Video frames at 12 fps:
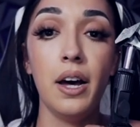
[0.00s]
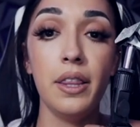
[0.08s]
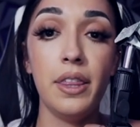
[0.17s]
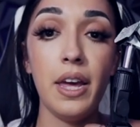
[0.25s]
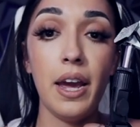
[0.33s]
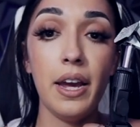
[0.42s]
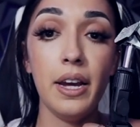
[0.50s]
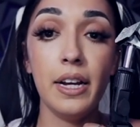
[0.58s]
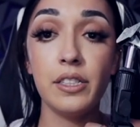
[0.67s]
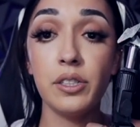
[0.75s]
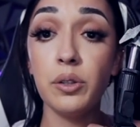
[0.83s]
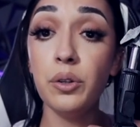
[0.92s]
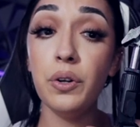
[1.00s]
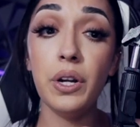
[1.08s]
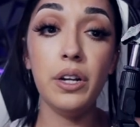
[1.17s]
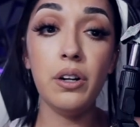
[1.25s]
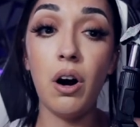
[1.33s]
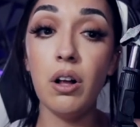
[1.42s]
they
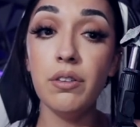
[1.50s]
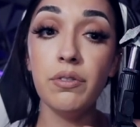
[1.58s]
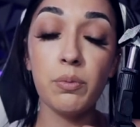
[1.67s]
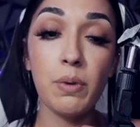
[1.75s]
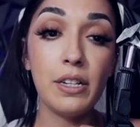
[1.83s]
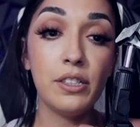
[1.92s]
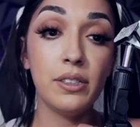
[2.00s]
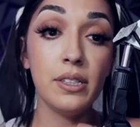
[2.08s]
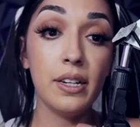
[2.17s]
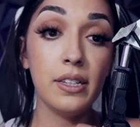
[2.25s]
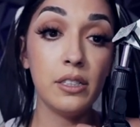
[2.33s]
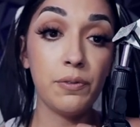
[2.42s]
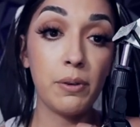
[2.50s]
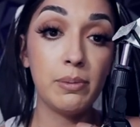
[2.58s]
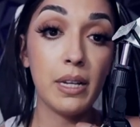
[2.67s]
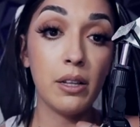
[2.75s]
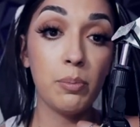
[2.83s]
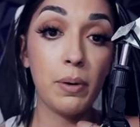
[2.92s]
excluded all of the residents from
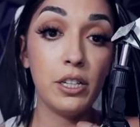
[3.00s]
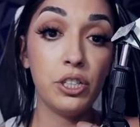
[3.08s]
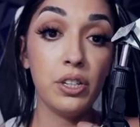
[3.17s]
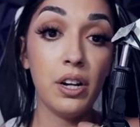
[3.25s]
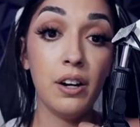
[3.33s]
celebration